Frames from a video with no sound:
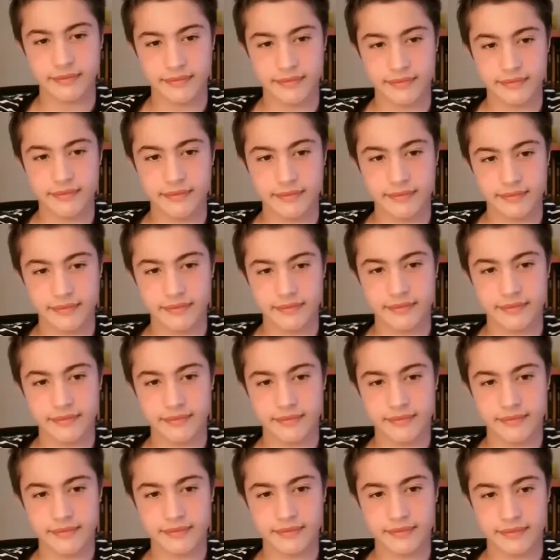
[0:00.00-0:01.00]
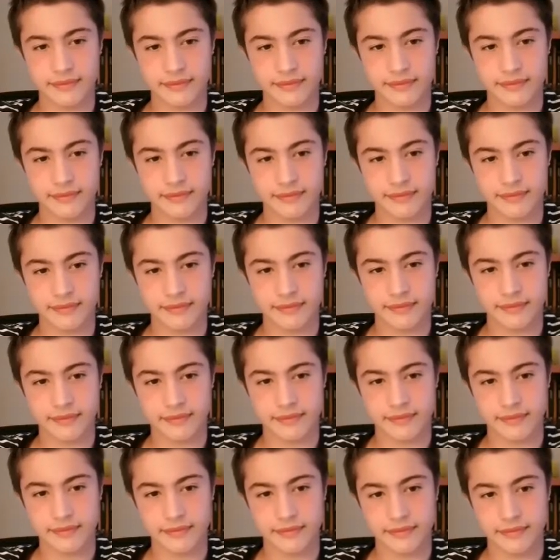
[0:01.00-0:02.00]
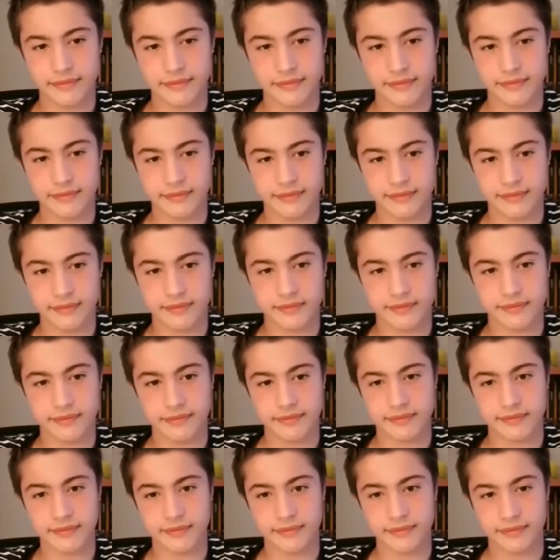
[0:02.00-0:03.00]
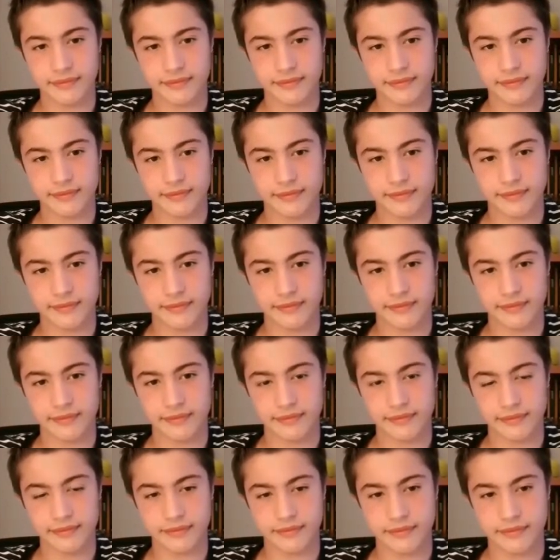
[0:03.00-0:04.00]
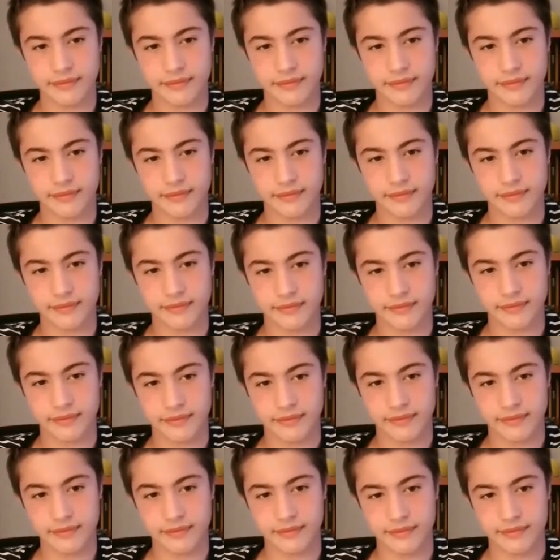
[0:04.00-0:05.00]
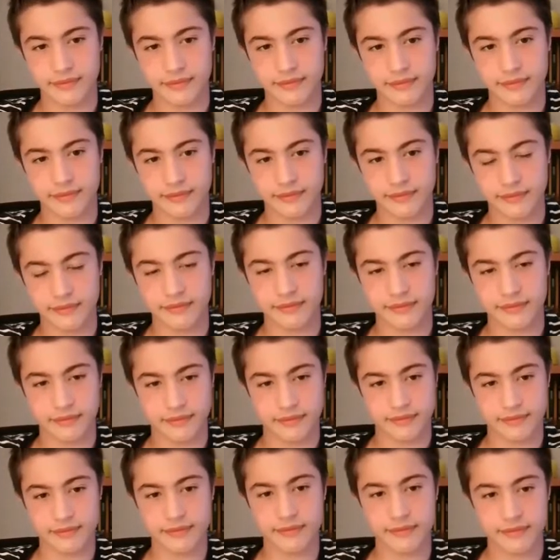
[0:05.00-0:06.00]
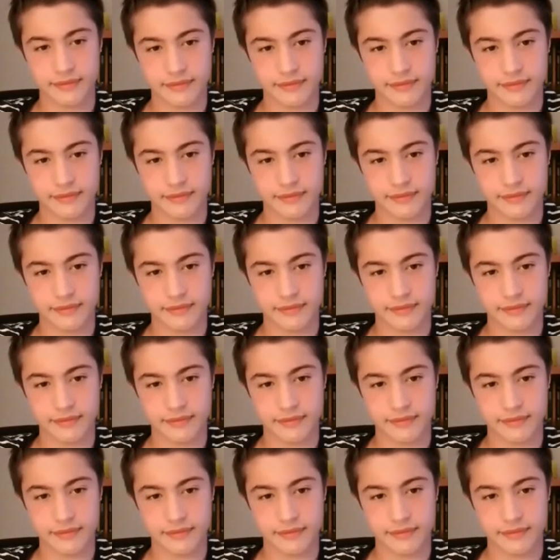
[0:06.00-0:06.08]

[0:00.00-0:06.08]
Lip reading: The person shown says nothing.